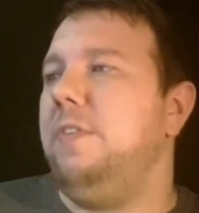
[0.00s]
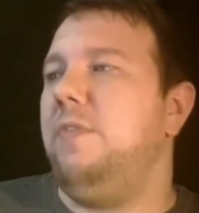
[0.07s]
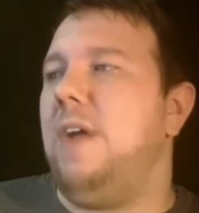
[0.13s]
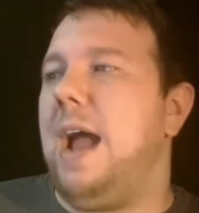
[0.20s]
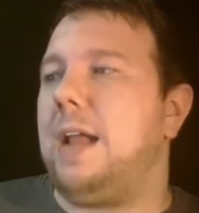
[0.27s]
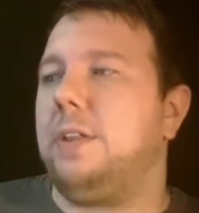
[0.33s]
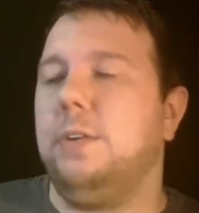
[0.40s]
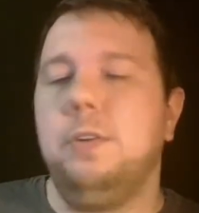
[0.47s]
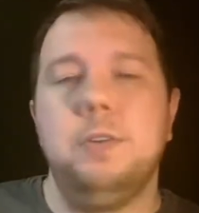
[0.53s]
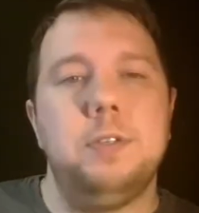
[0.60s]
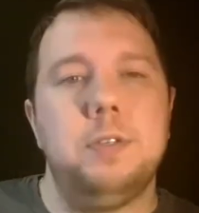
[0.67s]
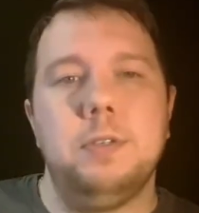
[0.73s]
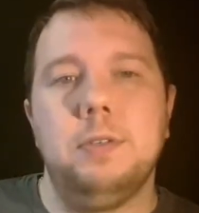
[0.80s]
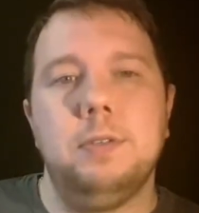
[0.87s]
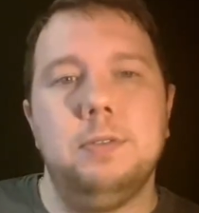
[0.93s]

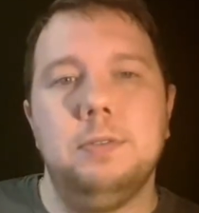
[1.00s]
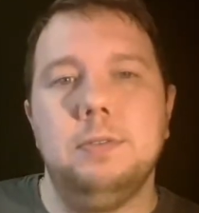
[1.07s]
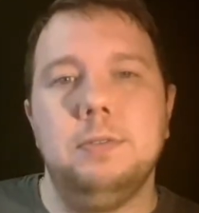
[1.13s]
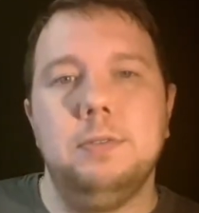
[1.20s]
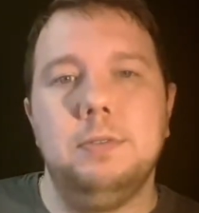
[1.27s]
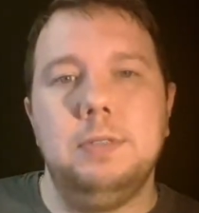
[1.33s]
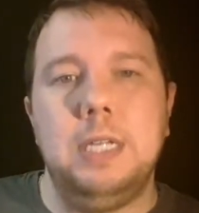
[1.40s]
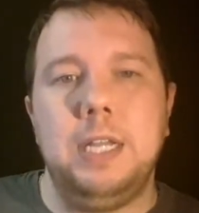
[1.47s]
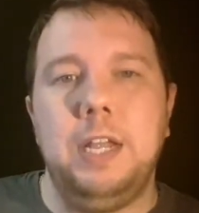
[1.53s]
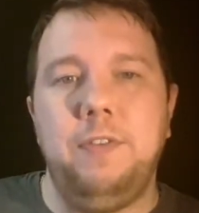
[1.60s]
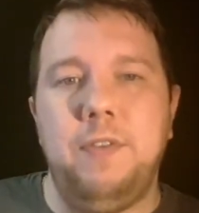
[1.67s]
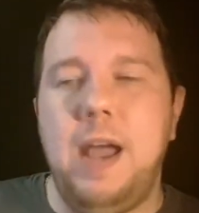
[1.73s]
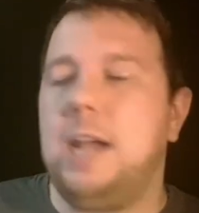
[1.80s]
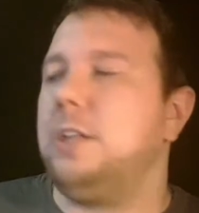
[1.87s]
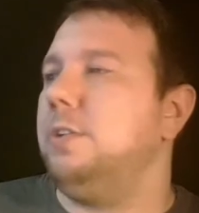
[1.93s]
factors that they
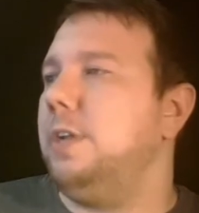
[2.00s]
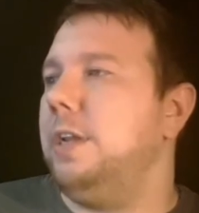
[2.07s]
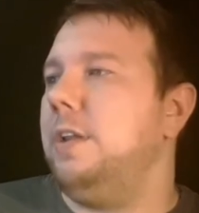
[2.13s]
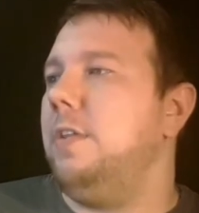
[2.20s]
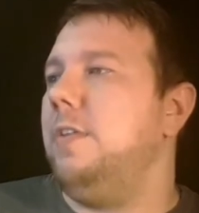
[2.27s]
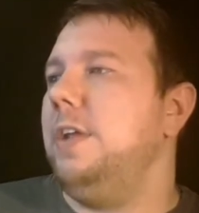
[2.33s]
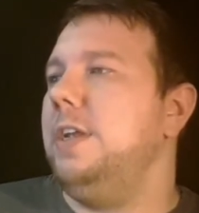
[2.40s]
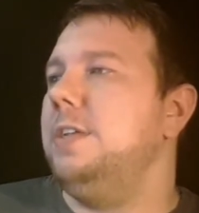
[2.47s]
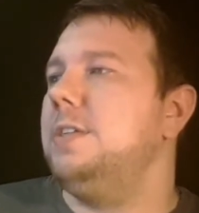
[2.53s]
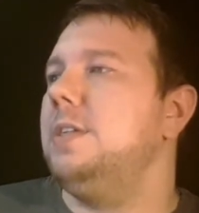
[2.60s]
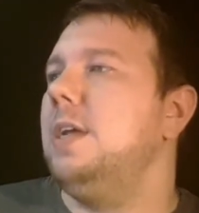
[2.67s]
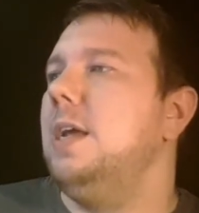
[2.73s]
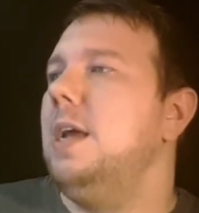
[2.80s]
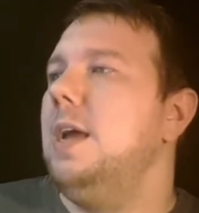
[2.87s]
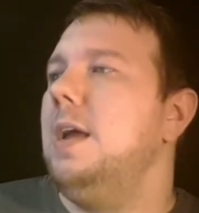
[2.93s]
factored into these,